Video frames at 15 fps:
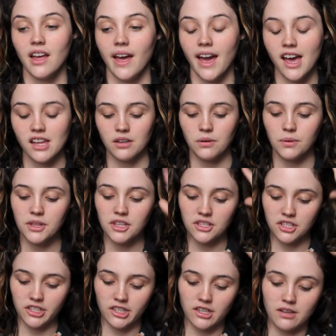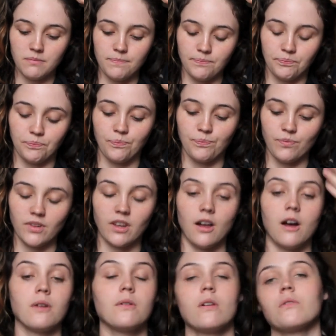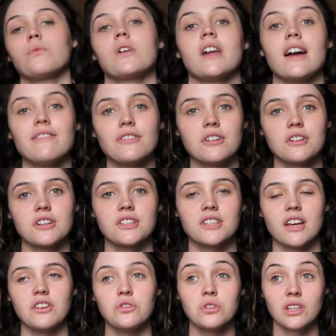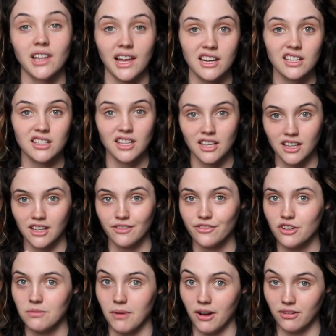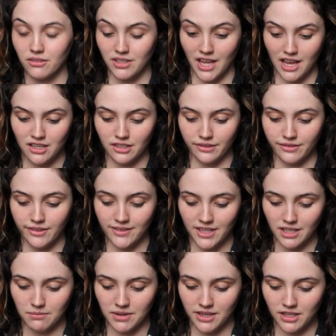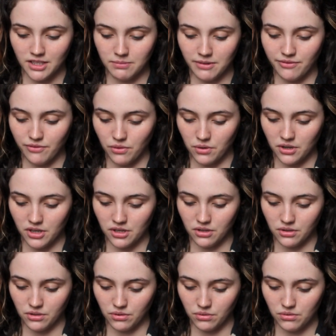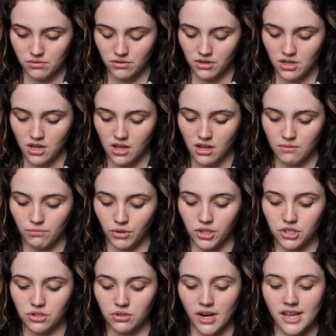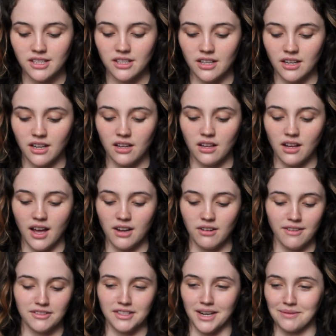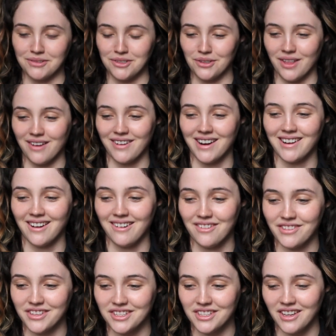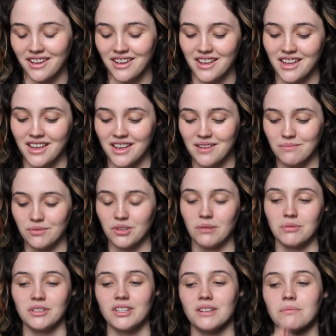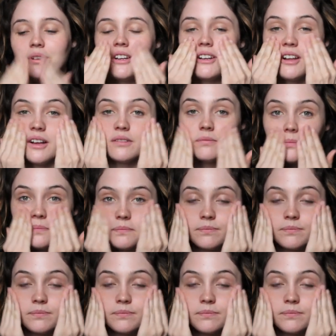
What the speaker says: And with a serum, what I've heard is that you should let it sink in for about 10 to 15 minutes before you moisturize. And I don't have the time to do that right now, obviously, so I'm just going to put it on.